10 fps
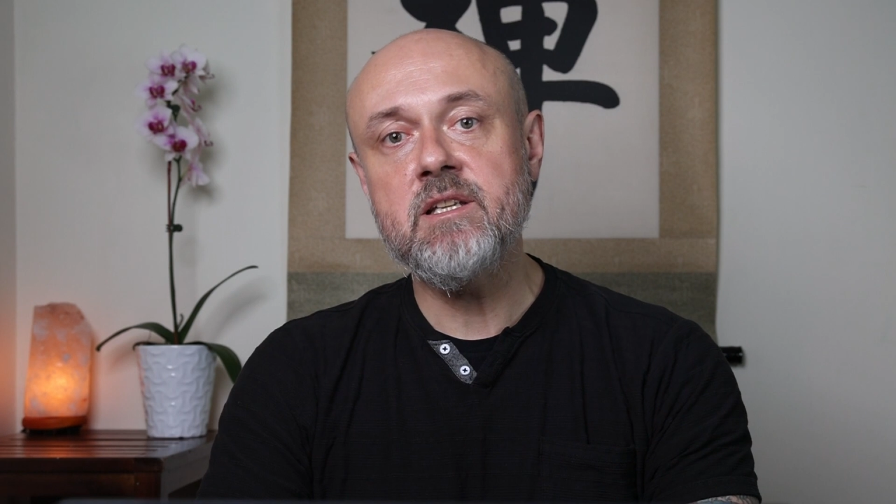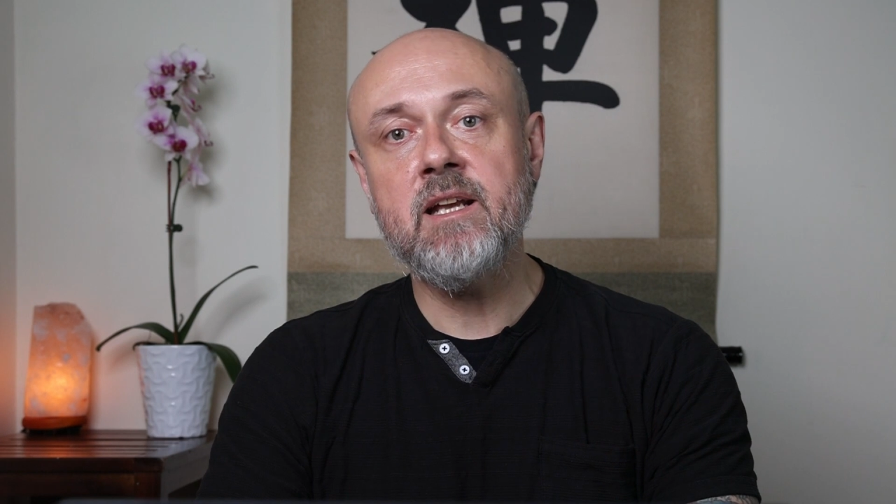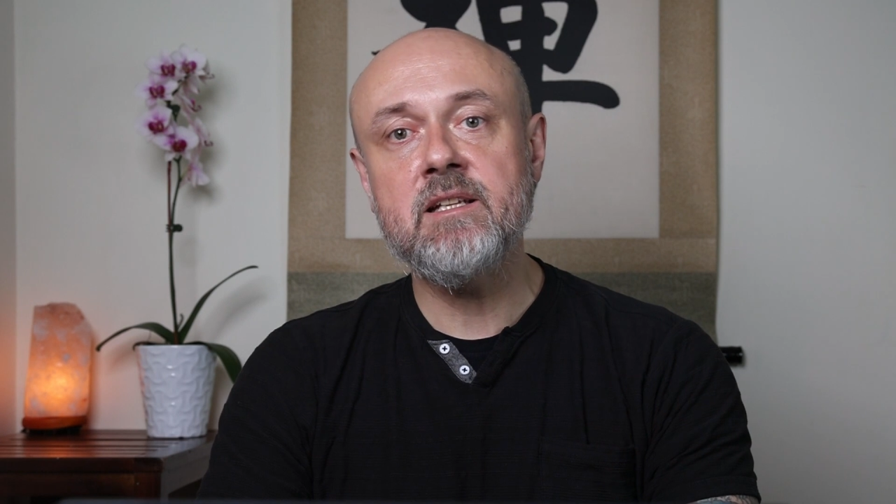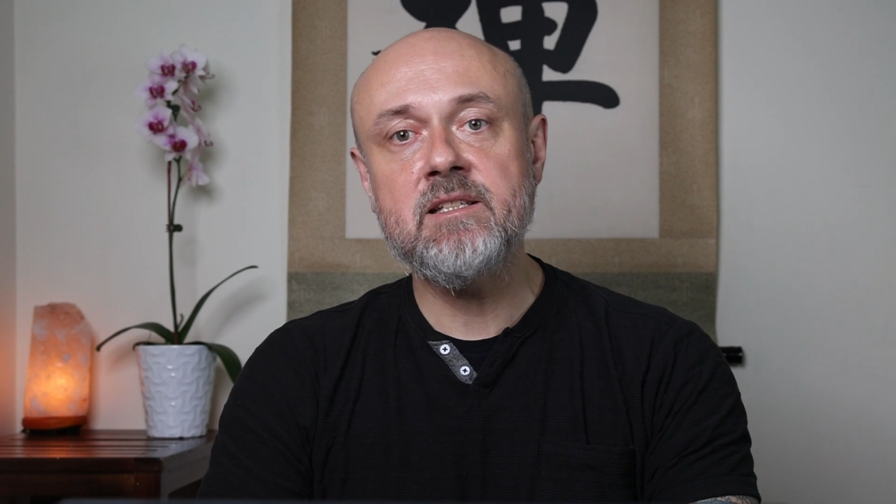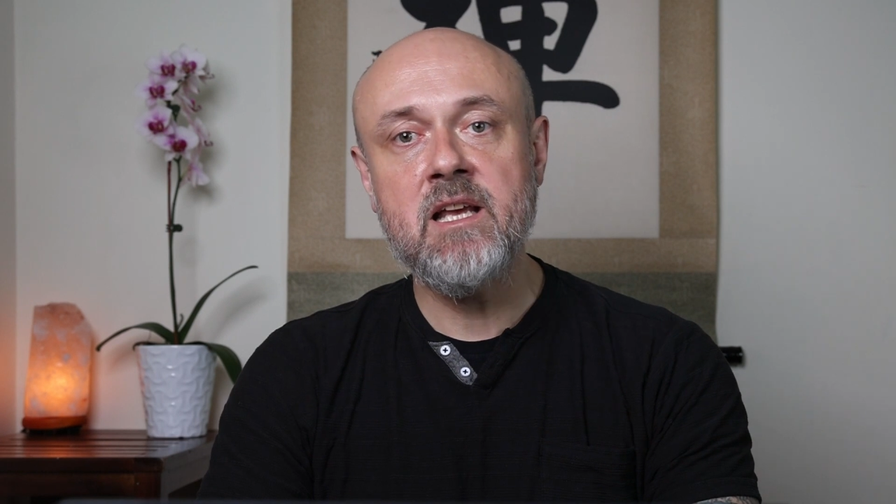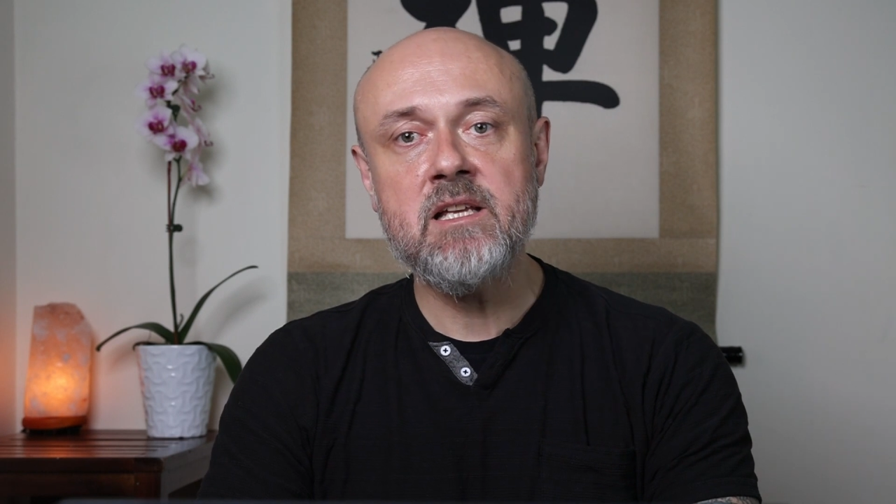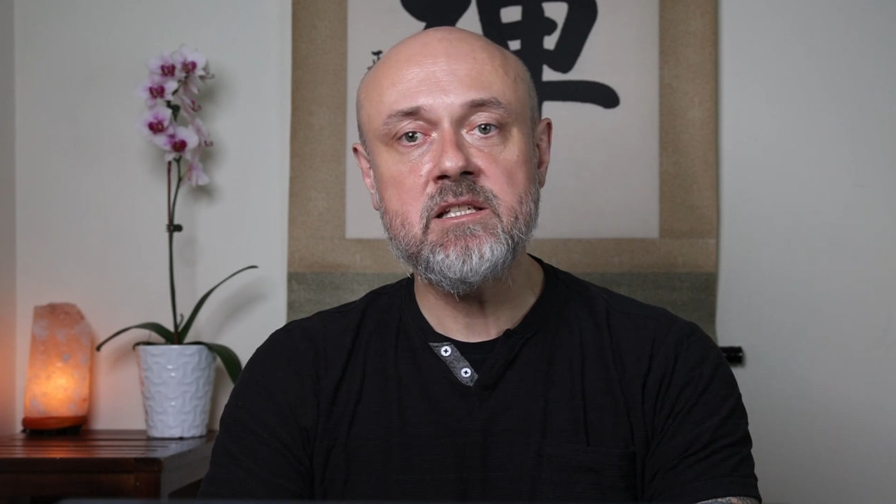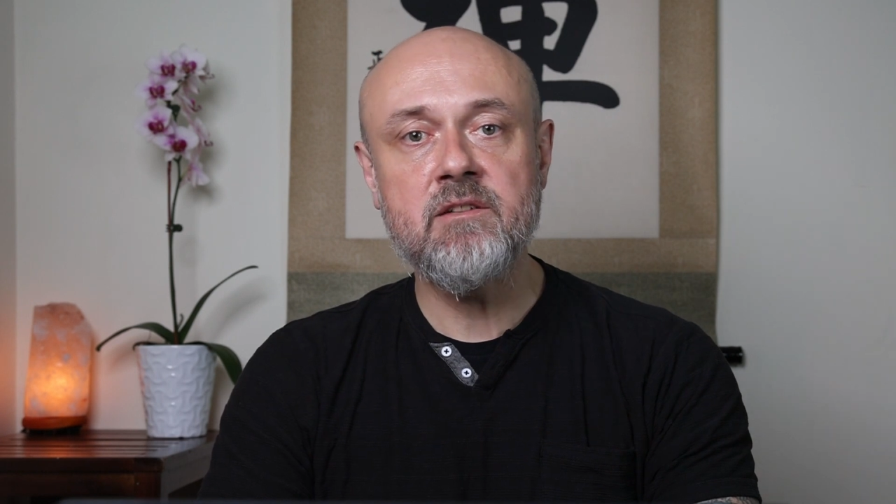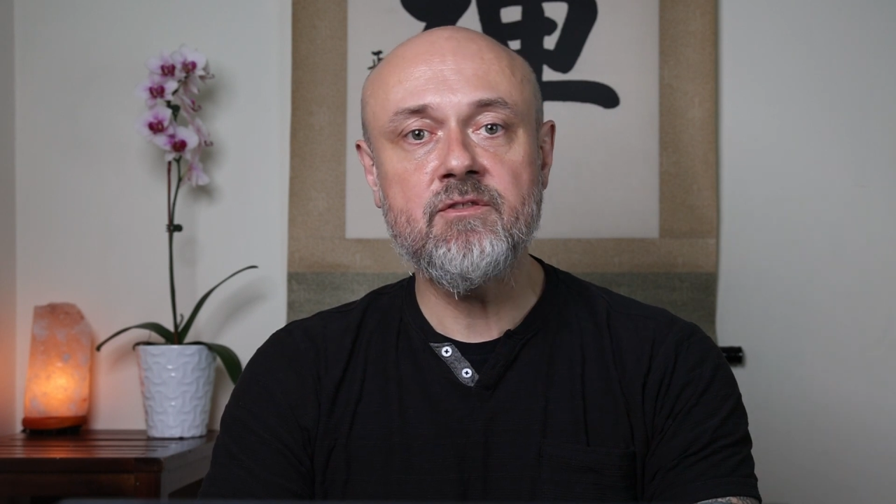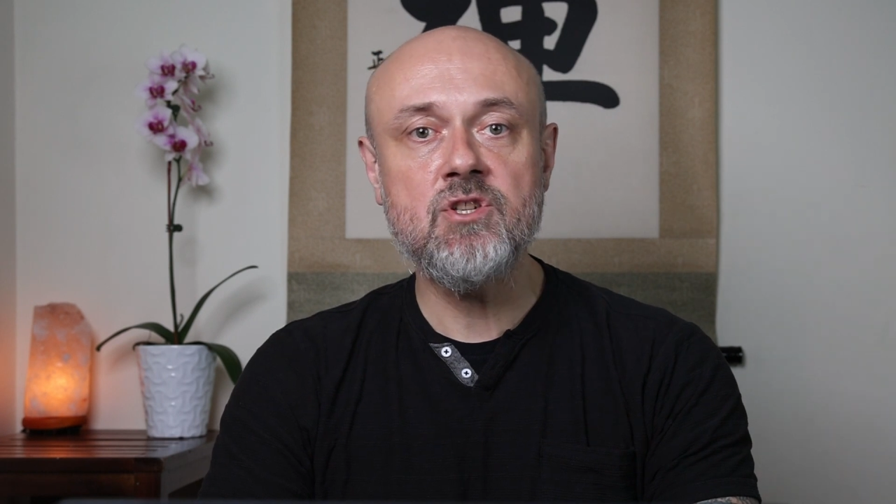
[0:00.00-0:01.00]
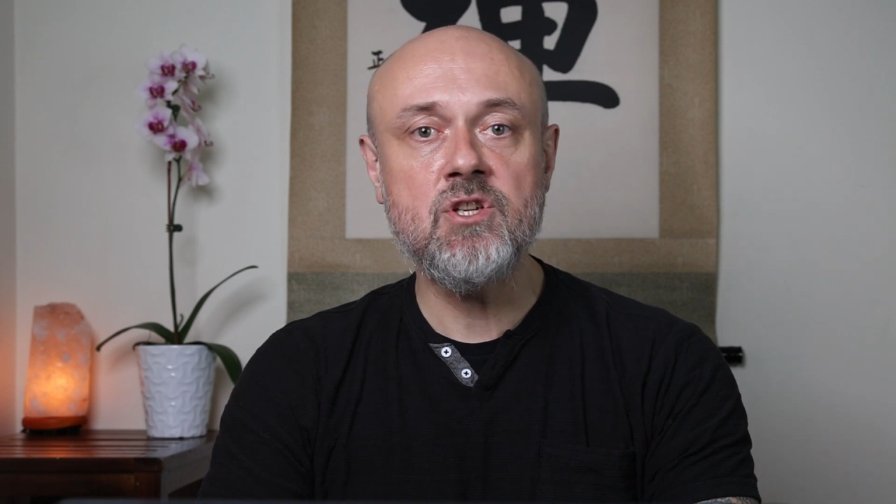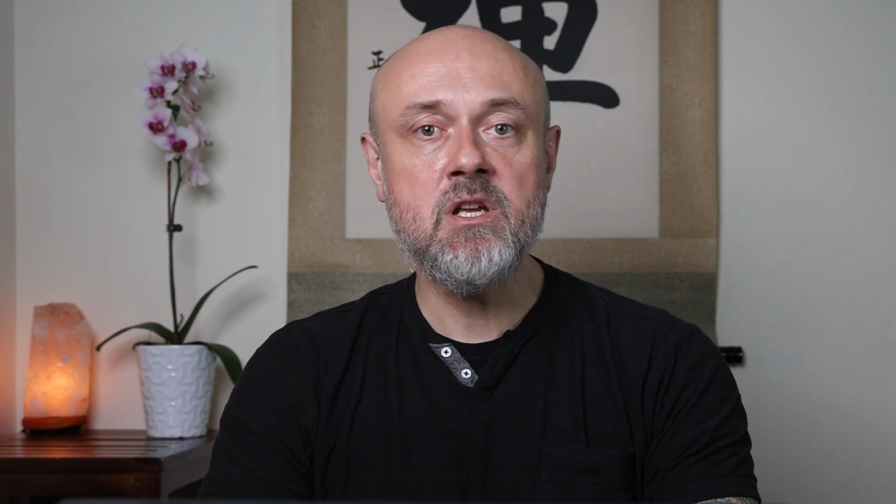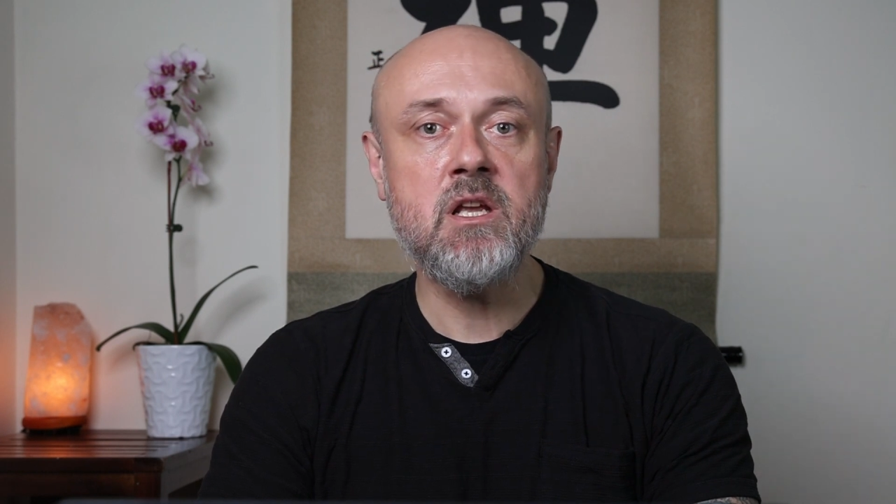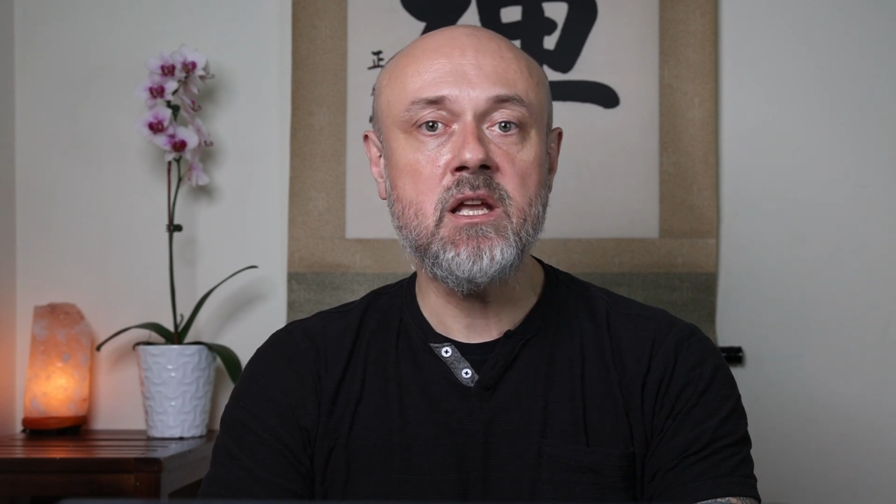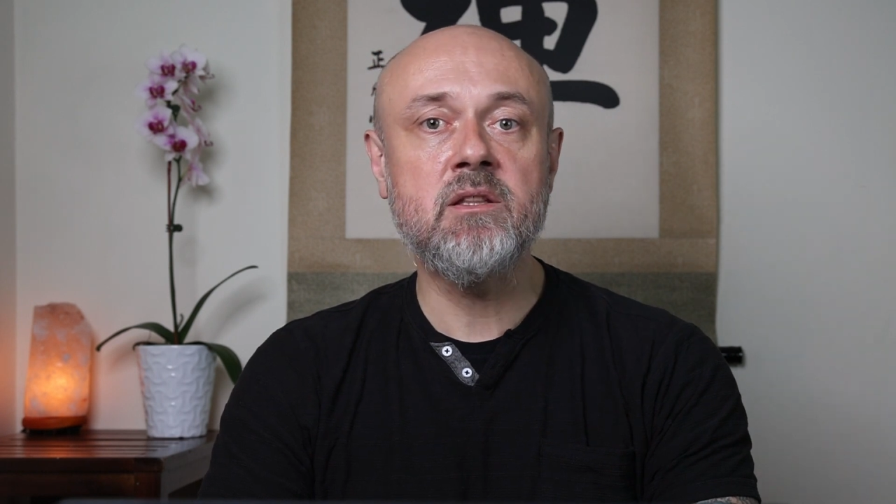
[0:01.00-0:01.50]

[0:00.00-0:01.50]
excessive qi